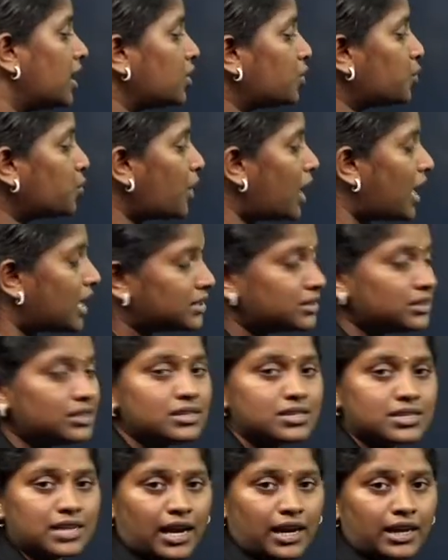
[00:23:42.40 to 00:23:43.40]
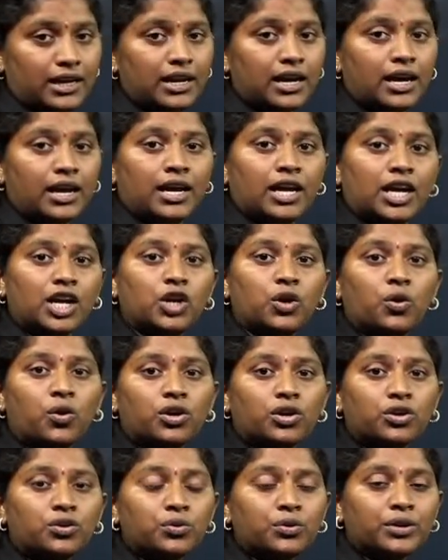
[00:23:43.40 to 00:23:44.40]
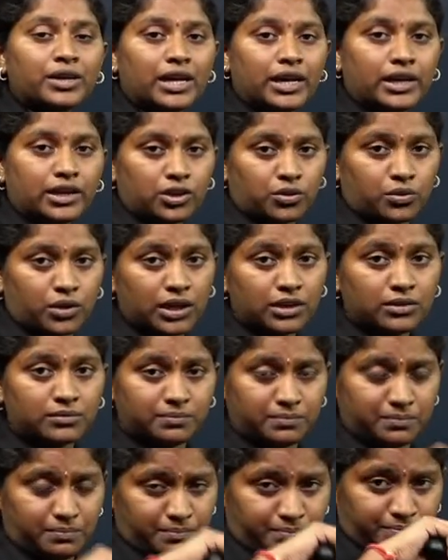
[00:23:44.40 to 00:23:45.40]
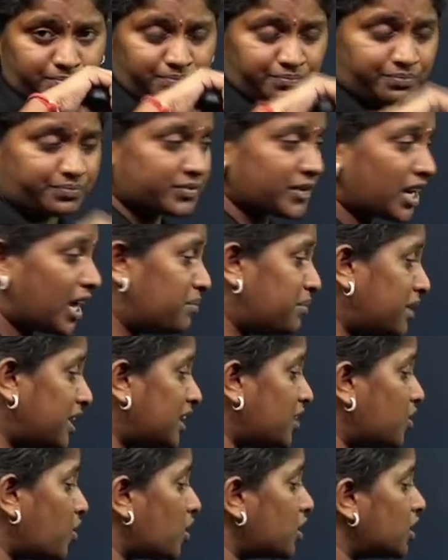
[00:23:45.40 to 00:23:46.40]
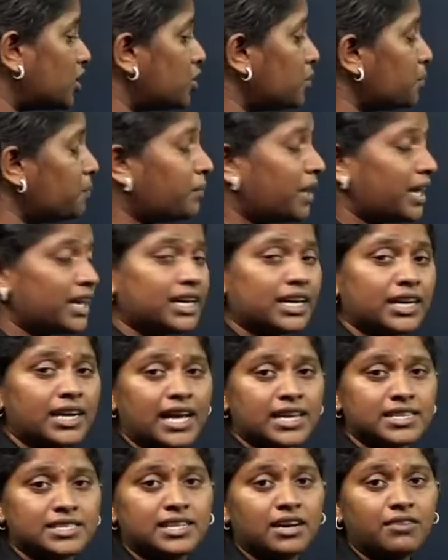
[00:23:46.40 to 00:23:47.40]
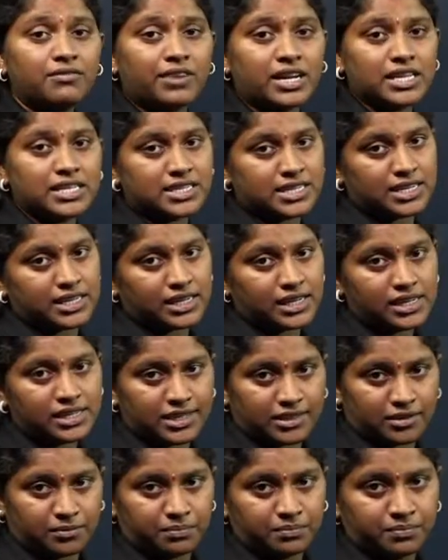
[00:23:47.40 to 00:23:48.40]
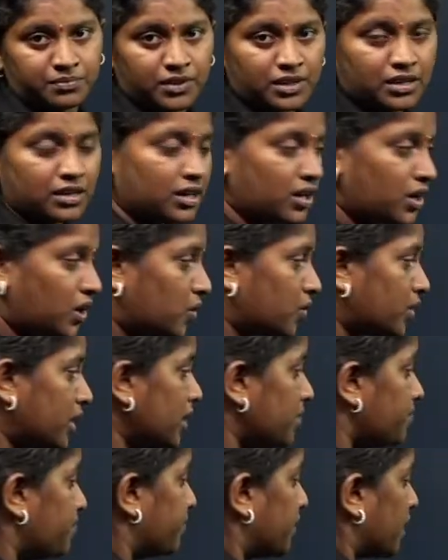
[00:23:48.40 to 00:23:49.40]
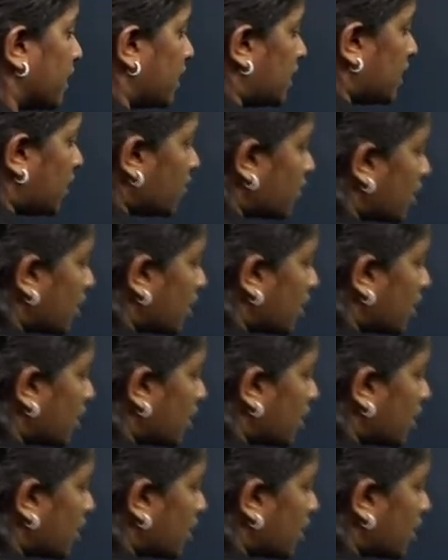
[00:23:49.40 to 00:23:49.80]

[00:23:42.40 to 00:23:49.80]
to other side in order to get your in order to make it as the one single term. Okay, now